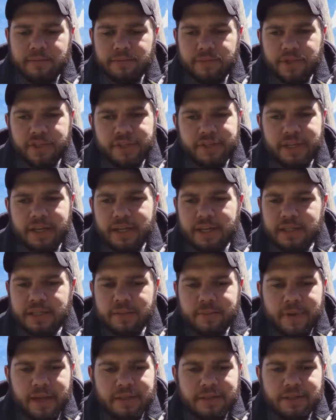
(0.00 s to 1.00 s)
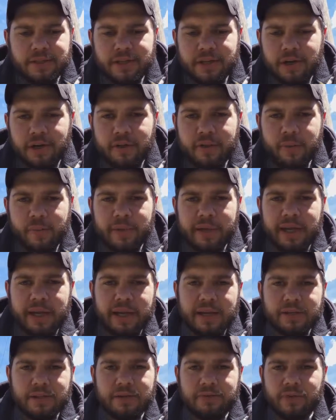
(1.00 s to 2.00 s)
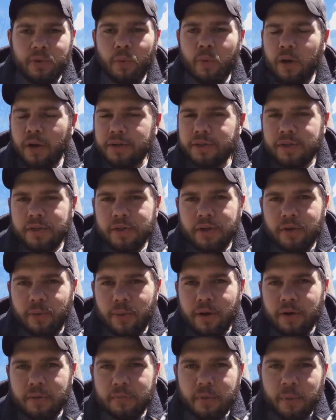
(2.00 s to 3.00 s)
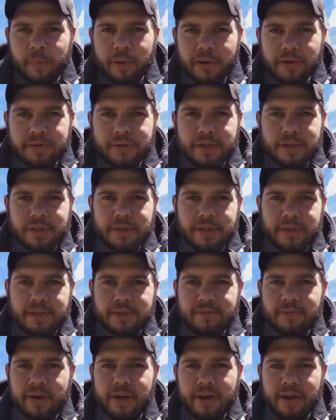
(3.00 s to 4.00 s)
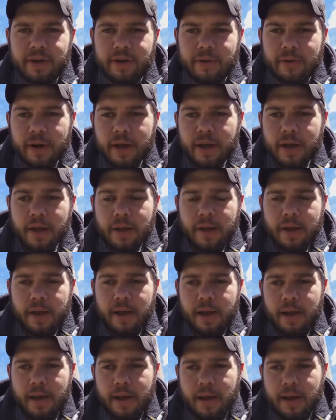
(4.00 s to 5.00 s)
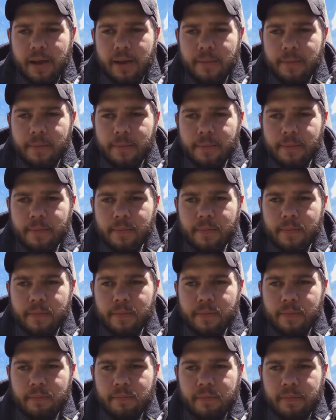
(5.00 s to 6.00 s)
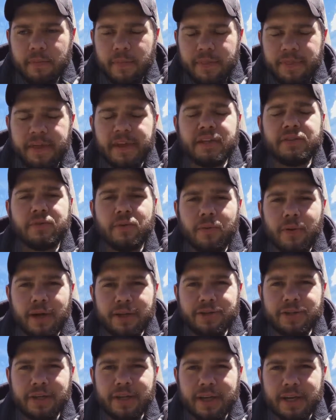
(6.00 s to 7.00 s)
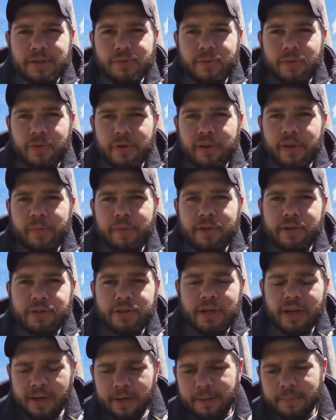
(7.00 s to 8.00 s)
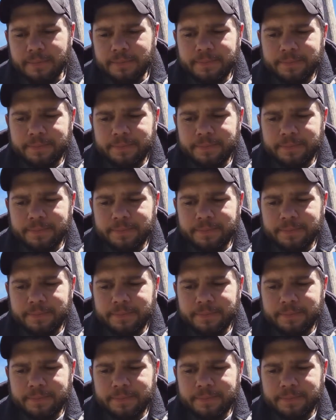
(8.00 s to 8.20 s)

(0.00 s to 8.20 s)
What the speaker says: just send us a message here on the page. If you want to, you're welcome to post it to this video. And thanks for watching, guys. We really appreciate it.